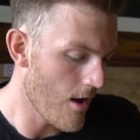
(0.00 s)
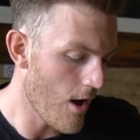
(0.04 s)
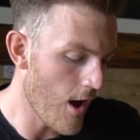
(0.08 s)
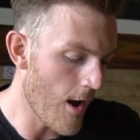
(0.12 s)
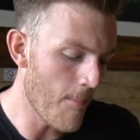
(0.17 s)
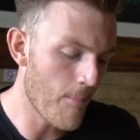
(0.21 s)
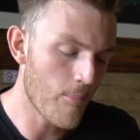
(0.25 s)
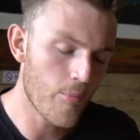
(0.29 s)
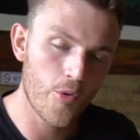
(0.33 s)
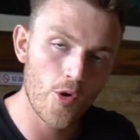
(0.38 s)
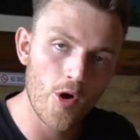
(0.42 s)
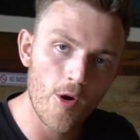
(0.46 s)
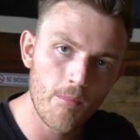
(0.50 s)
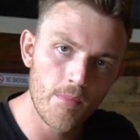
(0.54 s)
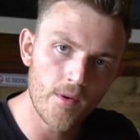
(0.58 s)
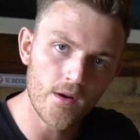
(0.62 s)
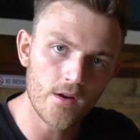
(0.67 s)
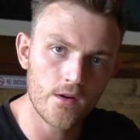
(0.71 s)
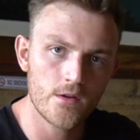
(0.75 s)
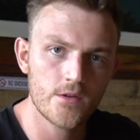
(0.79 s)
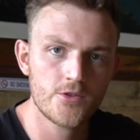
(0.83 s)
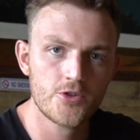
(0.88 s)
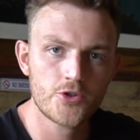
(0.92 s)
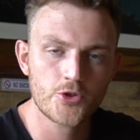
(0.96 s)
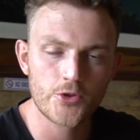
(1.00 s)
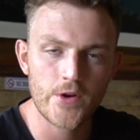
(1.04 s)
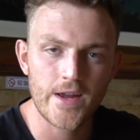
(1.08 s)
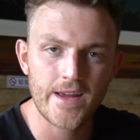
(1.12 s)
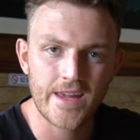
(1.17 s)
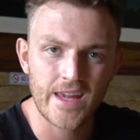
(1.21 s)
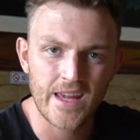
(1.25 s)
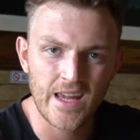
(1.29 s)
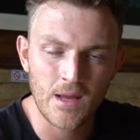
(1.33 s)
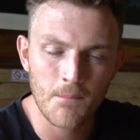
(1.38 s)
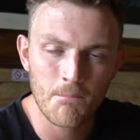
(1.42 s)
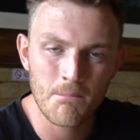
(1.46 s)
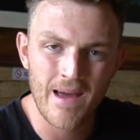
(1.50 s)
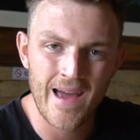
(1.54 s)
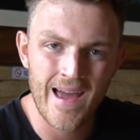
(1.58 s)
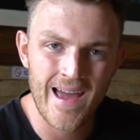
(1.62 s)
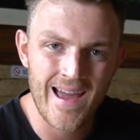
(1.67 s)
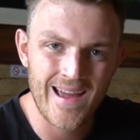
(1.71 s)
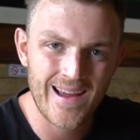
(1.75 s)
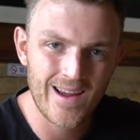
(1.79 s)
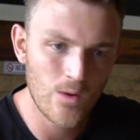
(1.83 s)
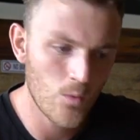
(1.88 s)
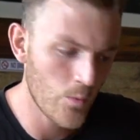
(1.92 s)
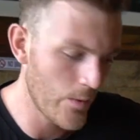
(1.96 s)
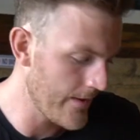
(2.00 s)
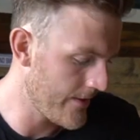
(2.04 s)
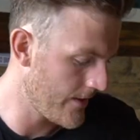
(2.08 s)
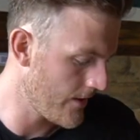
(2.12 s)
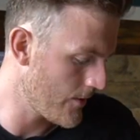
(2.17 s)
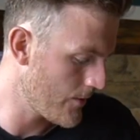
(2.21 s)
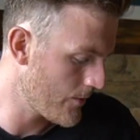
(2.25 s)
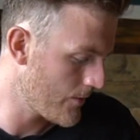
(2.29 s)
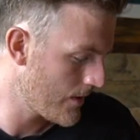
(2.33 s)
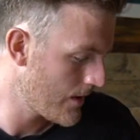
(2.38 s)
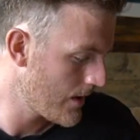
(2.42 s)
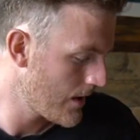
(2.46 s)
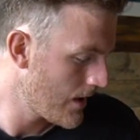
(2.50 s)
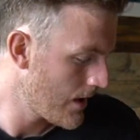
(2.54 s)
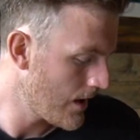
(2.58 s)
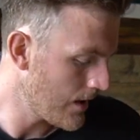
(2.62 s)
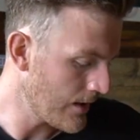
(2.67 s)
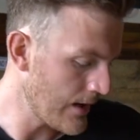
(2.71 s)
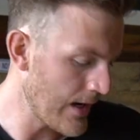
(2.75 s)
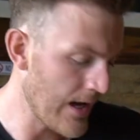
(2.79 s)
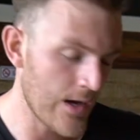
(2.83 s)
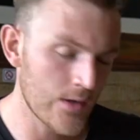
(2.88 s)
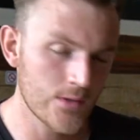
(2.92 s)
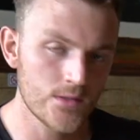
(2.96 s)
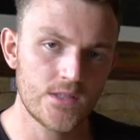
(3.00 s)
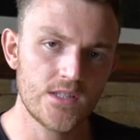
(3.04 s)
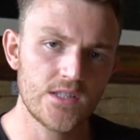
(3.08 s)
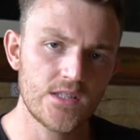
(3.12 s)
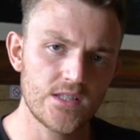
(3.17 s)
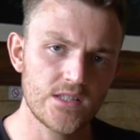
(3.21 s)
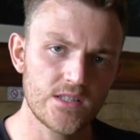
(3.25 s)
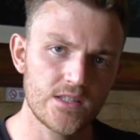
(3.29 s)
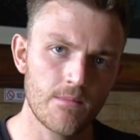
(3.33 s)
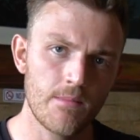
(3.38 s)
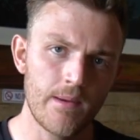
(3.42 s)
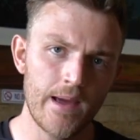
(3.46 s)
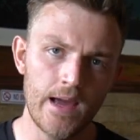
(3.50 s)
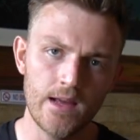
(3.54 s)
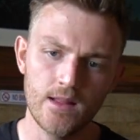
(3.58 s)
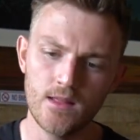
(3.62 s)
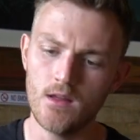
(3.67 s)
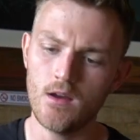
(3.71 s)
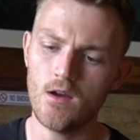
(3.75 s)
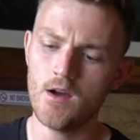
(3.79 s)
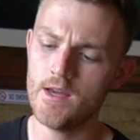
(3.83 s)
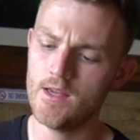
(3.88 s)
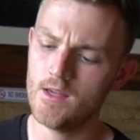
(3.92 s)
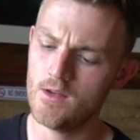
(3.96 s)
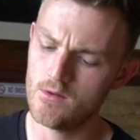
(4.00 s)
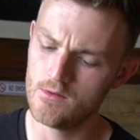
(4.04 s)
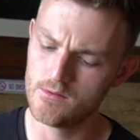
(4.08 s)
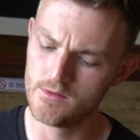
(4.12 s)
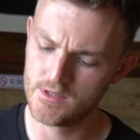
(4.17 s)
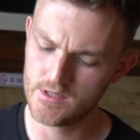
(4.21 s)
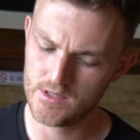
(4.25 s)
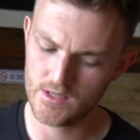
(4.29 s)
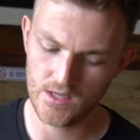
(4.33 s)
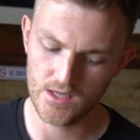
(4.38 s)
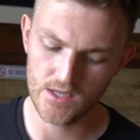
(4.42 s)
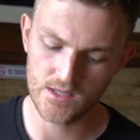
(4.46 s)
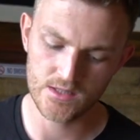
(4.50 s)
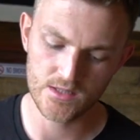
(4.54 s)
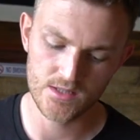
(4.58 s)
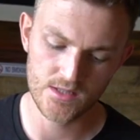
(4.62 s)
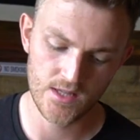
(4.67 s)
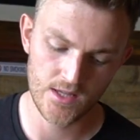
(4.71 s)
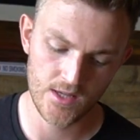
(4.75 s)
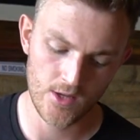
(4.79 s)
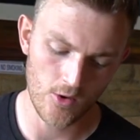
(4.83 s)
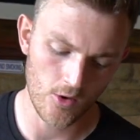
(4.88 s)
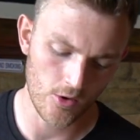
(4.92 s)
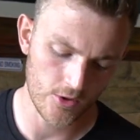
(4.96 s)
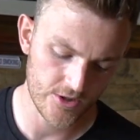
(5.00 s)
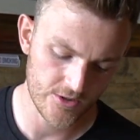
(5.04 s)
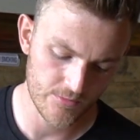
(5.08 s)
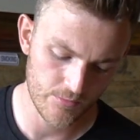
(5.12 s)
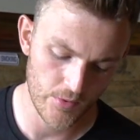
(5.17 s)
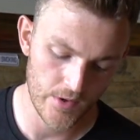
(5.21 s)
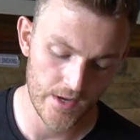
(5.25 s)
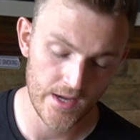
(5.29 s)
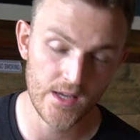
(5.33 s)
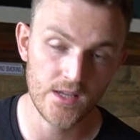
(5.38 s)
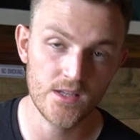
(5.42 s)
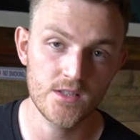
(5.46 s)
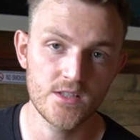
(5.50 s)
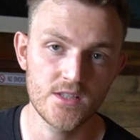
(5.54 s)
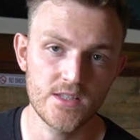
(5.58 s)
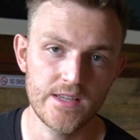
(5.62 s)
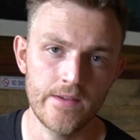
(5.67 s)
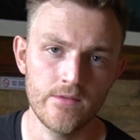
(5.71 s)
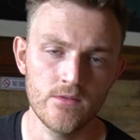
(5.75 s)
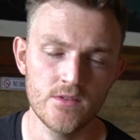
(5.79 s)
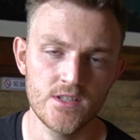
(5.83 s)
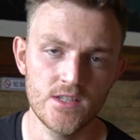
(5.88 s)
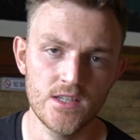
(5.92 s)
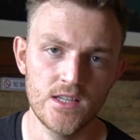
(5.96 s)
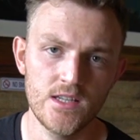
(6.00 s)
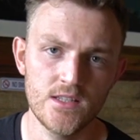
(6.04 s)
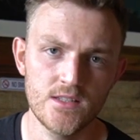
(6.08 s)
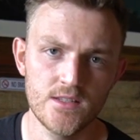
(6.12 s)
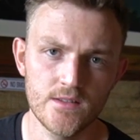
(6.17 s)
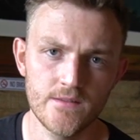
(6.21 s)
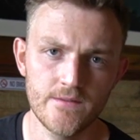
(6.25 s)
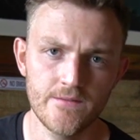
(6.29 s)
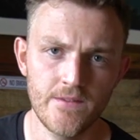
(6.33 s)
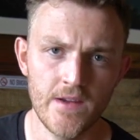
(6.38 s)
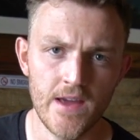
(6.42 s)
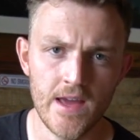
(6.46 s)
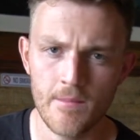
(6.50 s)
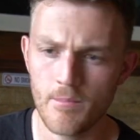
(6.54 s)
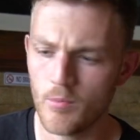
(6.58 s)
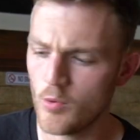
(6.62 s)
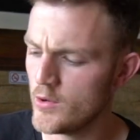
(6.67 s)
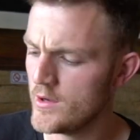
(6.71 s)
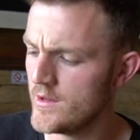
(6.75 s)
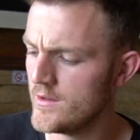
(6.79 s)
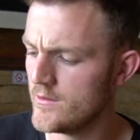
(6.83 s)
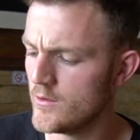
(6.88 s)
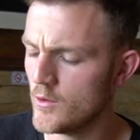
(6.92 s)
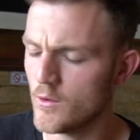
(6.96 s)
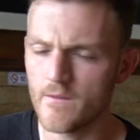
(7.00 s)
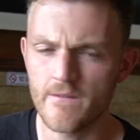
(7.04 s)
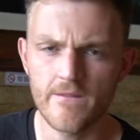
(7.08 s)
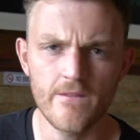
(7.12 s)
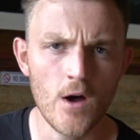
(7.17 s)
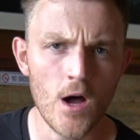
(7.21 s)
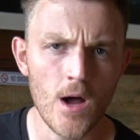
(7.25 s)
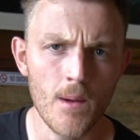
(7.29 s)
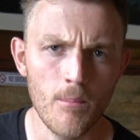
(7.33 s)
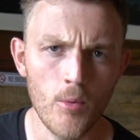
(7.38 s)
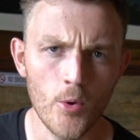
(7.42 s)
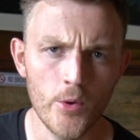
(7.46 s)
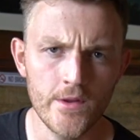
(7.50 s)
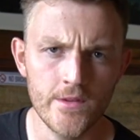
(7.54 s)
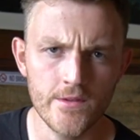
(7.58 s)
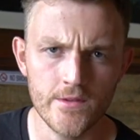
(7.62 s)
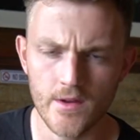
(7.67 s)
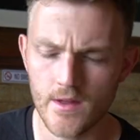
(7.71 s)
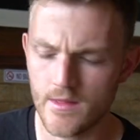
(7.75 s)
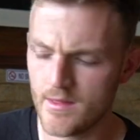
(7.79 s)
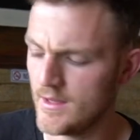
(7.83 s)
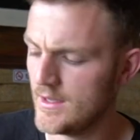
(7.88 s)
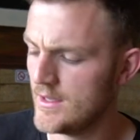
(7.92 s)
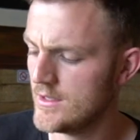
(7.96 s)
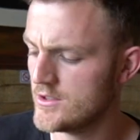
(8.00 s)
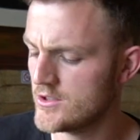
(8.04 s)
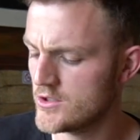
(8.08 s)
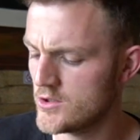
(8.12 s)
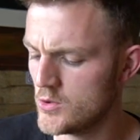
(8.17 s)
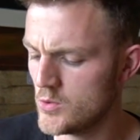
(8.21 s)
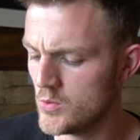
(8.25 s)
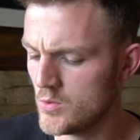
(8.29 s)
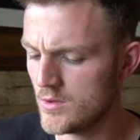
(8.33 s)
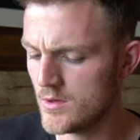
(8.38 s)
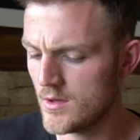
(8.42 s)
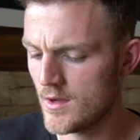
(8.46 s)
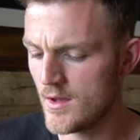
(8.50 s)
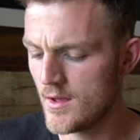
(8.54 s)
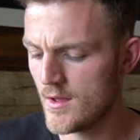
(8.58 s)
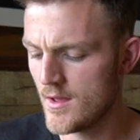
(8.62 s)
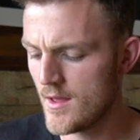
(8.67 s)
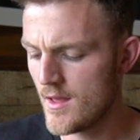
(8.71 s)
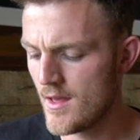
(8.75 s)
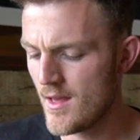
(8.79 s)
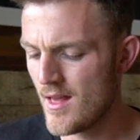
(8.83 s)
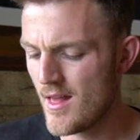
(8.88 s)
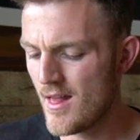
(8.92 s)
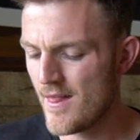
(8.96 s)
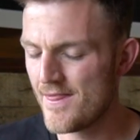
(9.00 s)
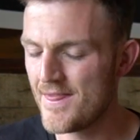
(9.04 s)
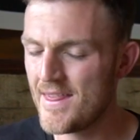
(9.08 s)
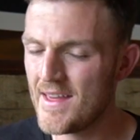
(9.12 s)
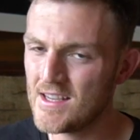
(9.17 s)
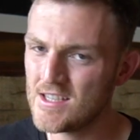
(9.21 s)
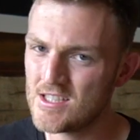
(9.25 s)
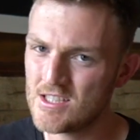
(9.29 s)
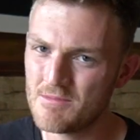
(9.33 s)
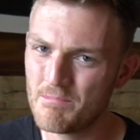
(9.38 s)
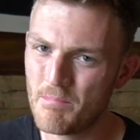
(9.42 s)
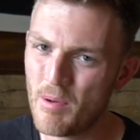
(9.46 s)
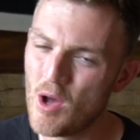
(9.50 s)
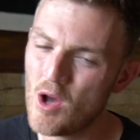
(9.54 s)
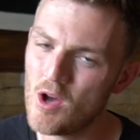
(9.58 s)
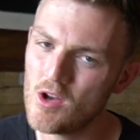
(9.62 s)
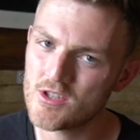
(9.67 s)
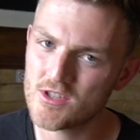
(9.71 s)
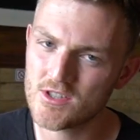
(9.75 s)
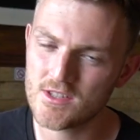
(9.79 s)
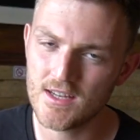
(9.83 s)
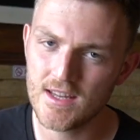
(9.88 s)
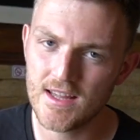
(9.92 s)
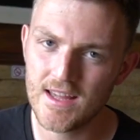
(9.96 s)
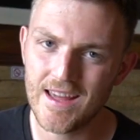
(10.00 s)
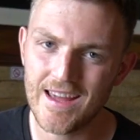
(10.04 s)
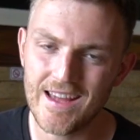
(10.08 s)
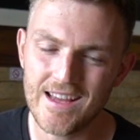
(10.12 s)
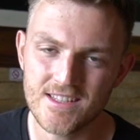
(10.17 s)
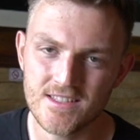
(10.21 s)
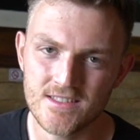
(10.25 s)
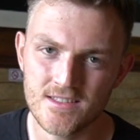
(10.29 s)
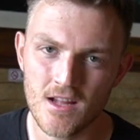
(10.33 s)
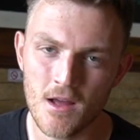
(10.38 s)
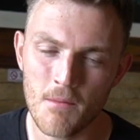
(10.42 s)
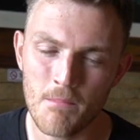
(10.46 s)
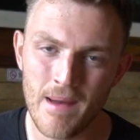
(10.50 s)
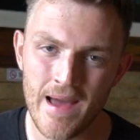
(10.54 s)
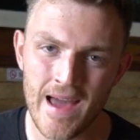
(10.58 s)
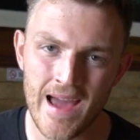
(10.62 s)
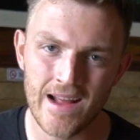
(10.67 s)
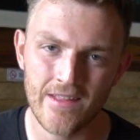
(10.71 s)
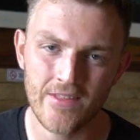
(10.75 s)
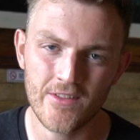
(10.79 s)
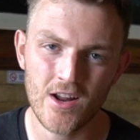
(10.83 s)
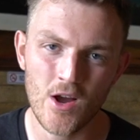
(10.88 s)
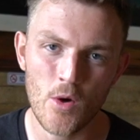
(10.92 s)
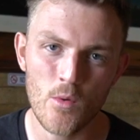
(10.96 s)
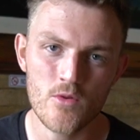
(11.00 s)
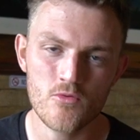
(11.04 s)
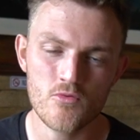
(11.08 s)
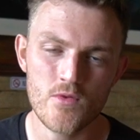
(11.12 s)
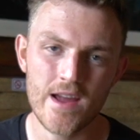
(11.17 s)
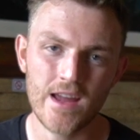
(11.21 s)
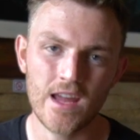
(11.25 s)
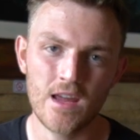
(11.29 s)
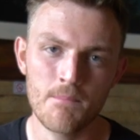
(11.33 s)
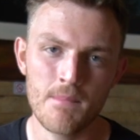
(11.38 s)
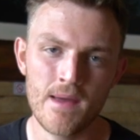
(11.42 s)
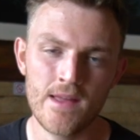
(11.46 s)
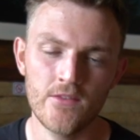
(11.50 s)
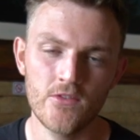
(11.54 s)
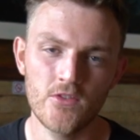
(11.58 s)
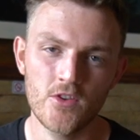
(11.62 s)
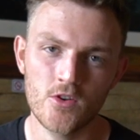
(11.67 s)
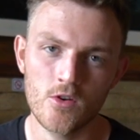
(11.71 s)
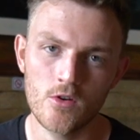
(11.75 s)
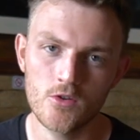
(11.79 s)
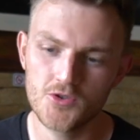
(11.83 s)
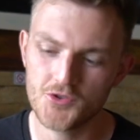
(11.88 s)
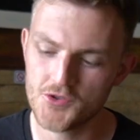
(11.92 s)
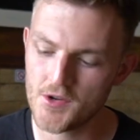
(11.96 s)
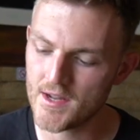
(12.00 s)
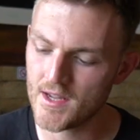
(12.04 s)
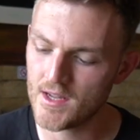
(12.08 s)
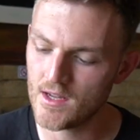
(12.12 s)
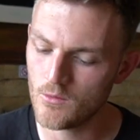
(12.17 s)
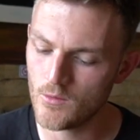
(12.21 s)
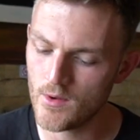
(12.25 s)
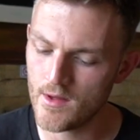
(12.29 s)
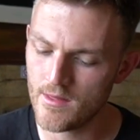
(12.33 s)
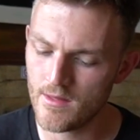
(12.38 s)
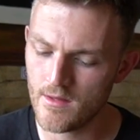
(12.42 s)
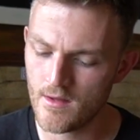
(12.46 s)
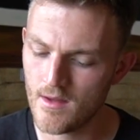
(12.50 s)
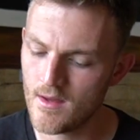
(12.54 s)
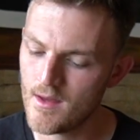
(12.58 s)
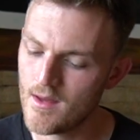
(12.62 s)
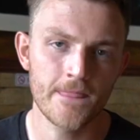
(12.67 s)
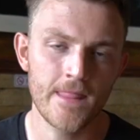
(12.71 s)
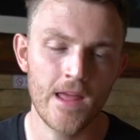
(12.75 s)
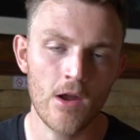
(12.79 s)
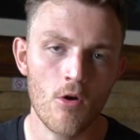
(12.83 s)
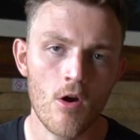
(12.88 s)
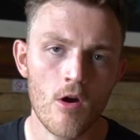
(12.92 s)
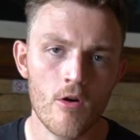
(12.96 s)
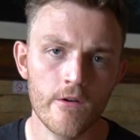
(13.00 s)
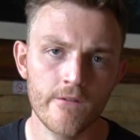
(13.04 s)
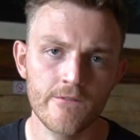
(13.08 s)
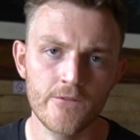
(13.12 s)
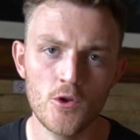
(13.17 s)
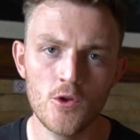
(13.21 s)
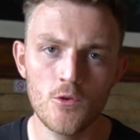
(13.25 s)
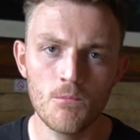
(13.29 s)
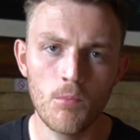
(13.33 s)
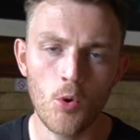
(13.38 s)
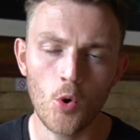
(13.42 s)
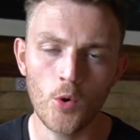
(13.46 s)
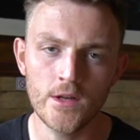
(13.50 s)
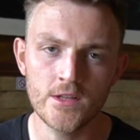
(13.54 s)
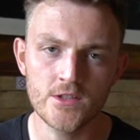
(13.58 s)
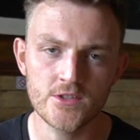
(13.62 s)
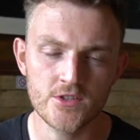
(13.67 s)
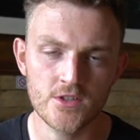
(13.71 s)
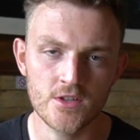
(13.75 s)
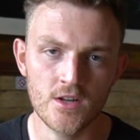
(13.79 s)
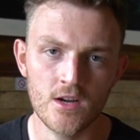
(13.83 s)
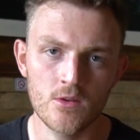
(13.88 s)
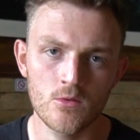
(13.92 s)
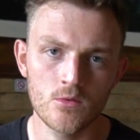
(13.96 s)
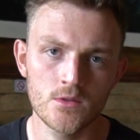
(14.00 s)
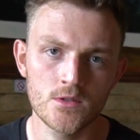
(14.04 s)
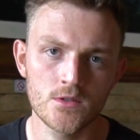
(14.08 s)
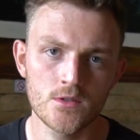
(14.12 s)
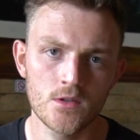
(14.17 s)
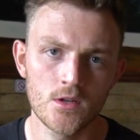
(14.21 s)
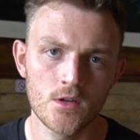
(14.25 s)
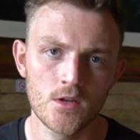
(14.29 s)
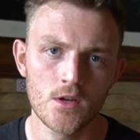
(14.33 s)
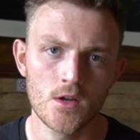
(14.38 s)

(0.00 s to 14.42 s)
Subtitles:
a proper trekking bag with you. Now this is the bag that I use. It's the Osprey 70 litre Fairpoint, or Farpoint I think it's called. This personally isn't a bag that I would recommend to go trekking with. There are a few points that I would